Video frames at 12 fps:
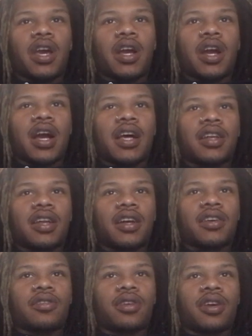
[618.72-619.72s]
care. I'll
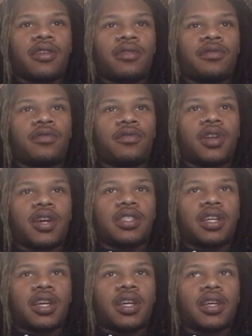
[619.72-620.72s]
knock your damn food out
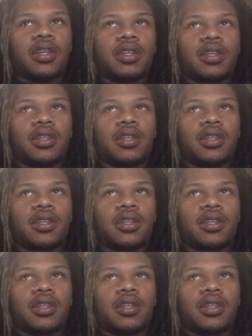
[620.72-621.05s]
your hand.